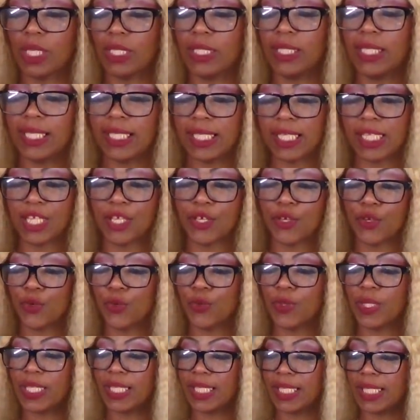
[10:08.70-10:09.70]
Let's see
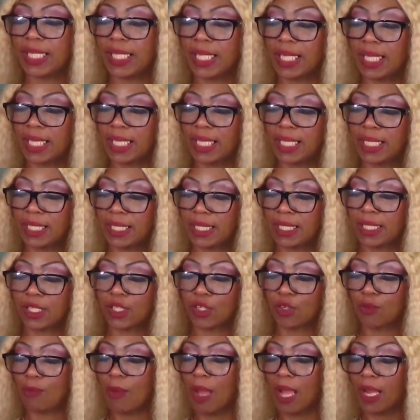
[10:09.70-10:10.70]
who this
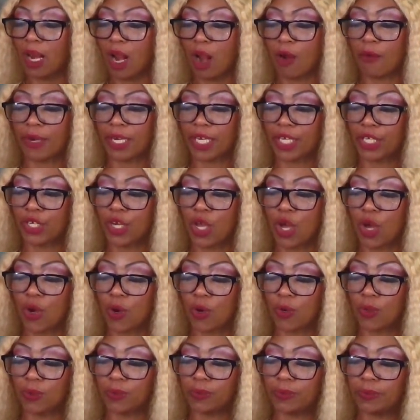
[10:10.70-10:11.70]
is. You might already
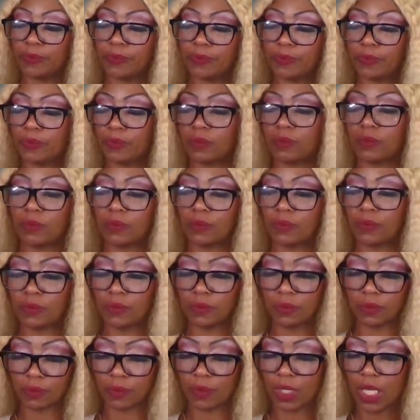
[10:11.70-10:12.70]
know.
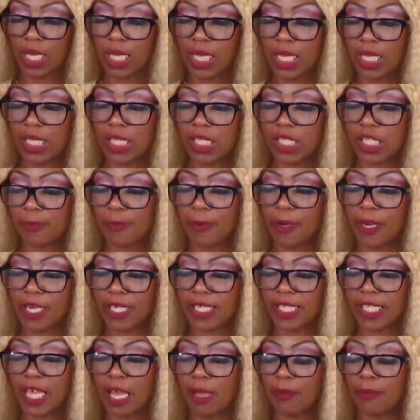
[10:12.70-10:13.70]

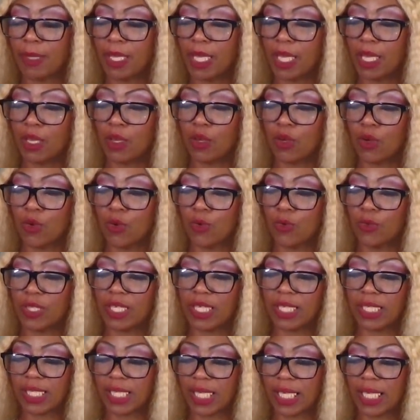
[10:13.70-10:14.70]
Spirit, tell me who
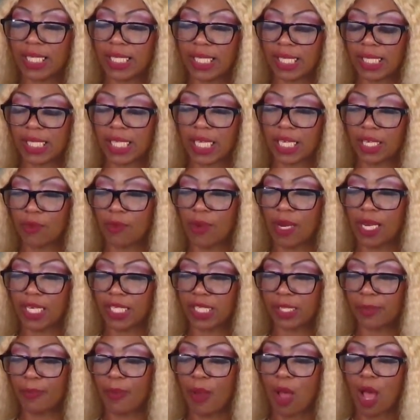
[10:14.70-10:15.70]
this is that's getting ready
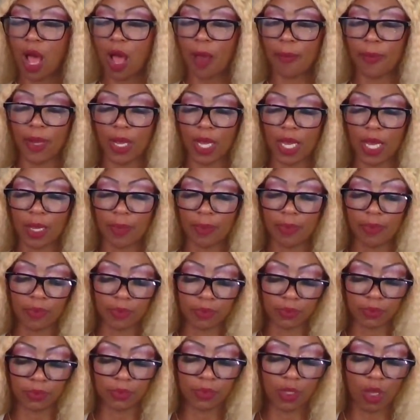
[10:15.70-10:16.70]
to pop up
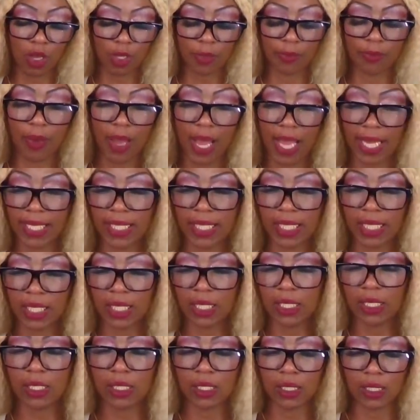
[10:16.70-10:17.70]
on
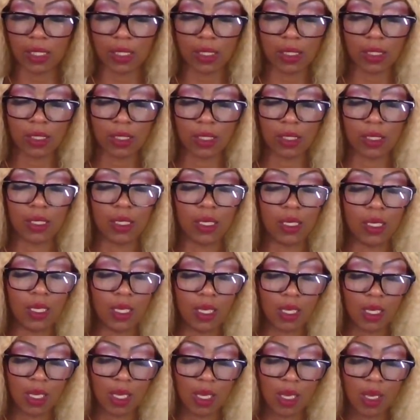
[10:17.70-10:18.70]
Pisces.
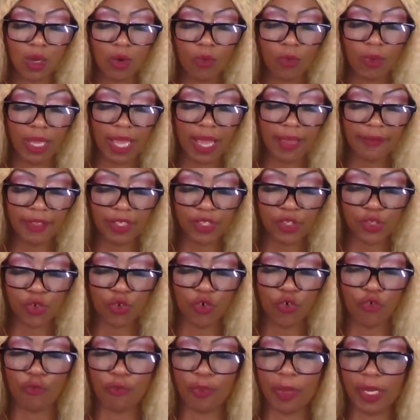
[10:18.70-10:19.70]
We have the Two
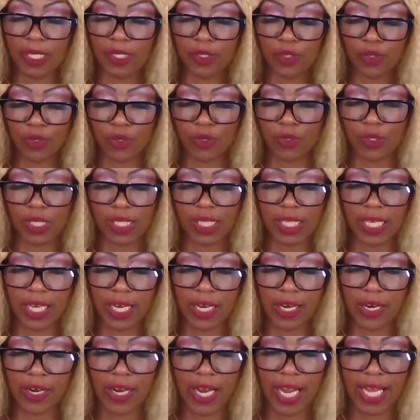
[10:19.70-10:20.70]
of Pentacles
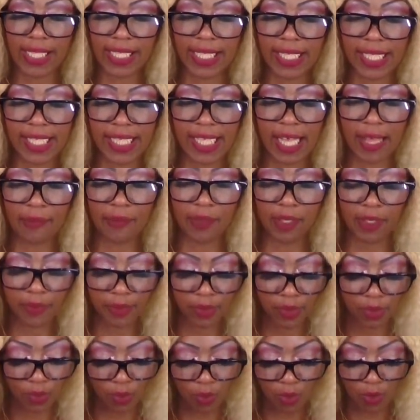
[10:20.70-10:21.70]
here and the Seven of
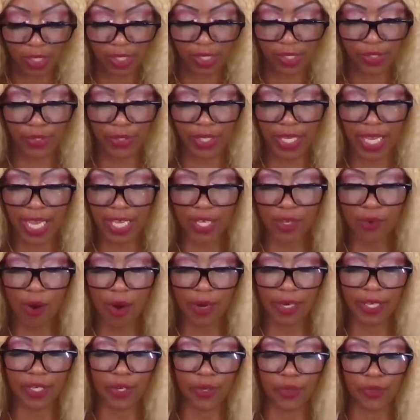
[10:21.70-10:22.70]
Swords. So yeah, you
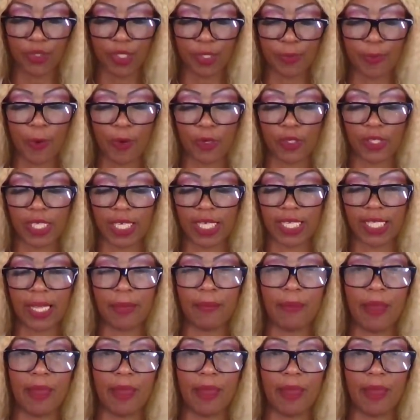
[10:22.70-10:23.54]
already know who this person is. They